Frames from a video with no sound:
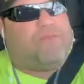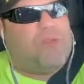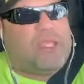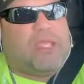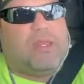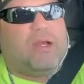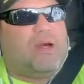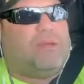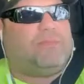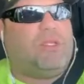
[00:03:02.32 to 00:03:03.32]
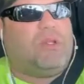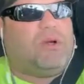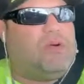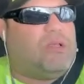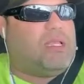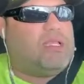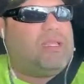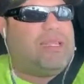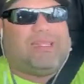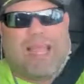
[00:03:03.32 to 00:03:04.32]
freaking, you know,
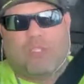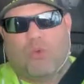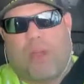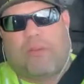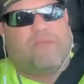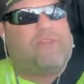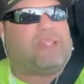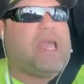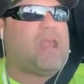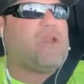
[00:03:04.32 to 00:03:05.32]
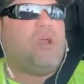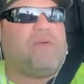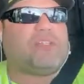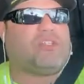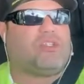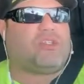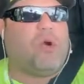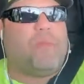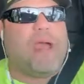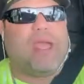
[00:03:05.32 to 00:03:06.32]
and that's where I'm conflicted. I don't know if I should just
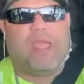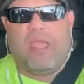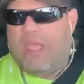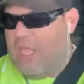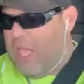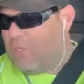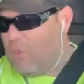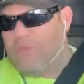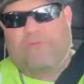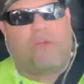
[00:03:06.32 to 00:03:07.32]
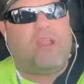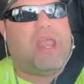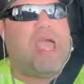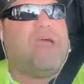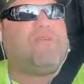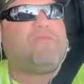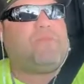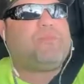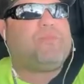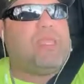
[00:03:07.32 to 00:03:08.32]
go back and do the front half
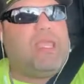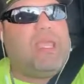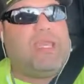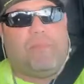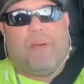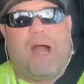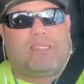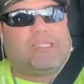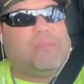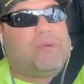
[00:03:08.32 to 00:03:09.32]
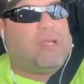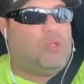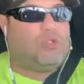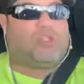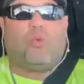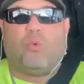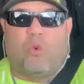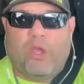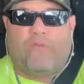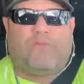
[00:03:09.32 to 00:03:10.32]
in epoxy, but use the
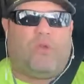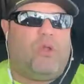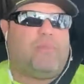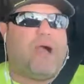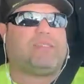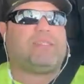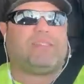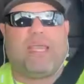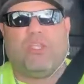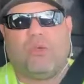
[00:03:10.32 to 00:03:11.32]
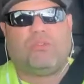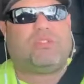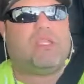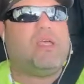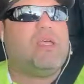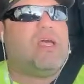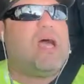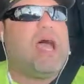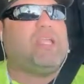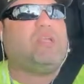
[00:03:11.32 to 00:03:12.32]
real floor epoxy, because I
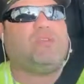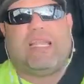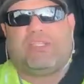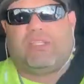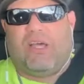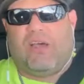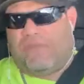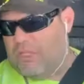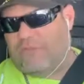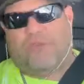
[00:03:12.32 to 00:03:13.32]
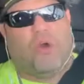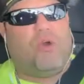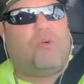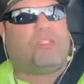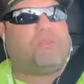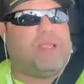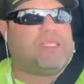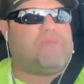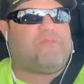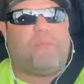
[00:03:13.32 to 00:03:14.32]
use that stuff on this floor, which is
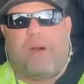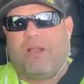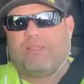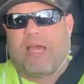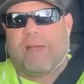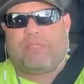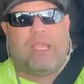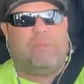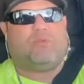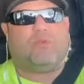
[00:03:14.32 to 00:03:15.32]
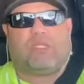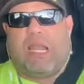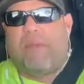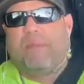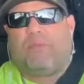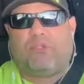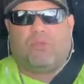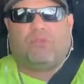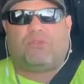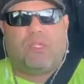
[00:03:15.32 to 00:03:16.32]
basically for bar top tables, which a lot of people
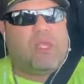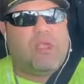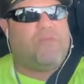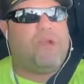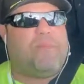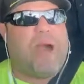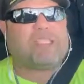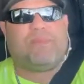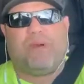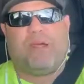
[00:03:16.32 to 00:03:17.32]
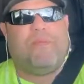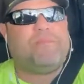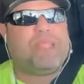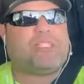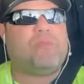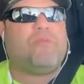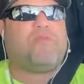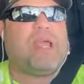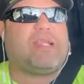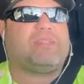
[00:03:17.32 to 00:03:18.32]
use for epoxy, but that's more
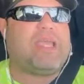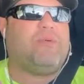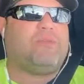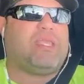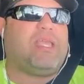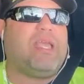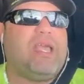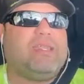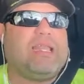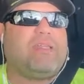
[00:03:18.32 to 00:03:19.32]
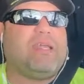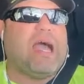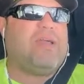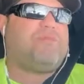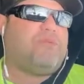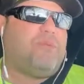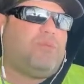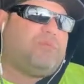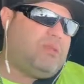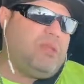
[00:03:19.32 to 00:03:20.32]
for like a table thing. Now that
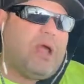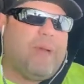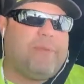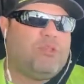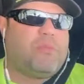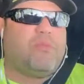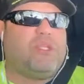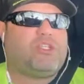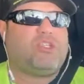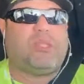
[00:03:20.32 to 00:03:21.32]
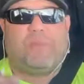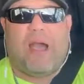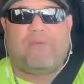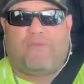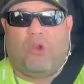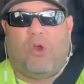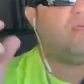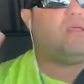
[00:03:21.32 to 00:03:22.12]
I've been doing my research, the floor